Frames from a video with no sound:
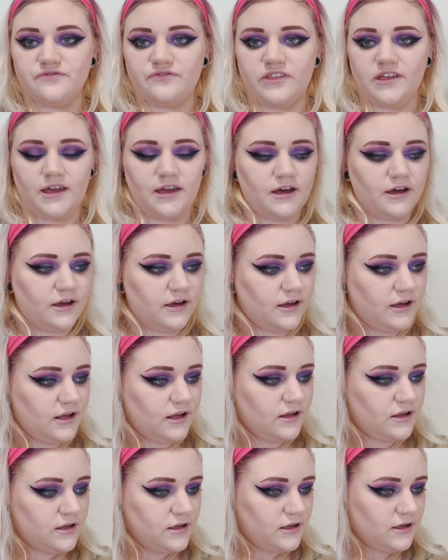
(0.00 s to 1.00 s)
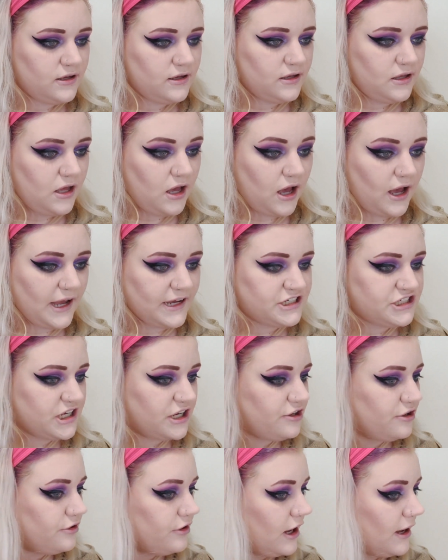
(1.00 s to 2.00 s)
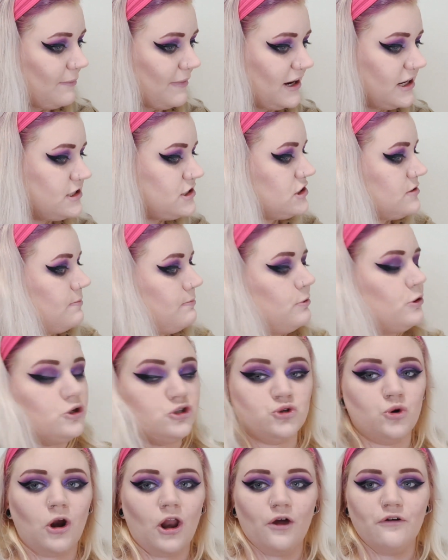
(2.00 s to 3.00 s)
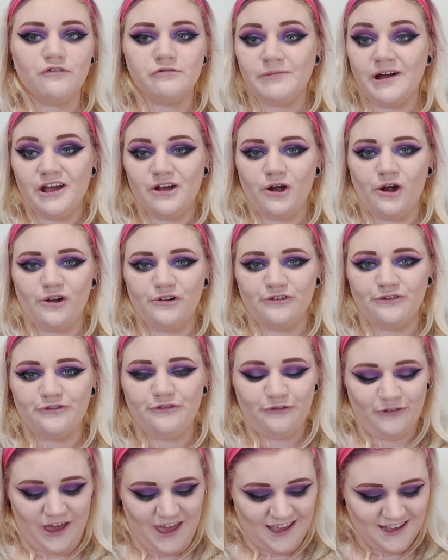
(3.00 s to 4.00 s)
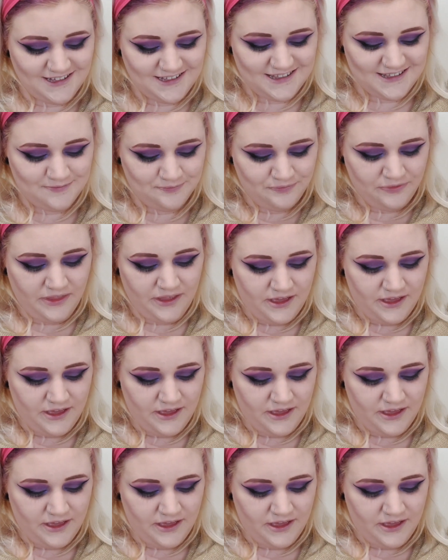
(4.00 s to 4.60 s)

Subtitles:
of the eyeshadow that I managed to put all over my own face.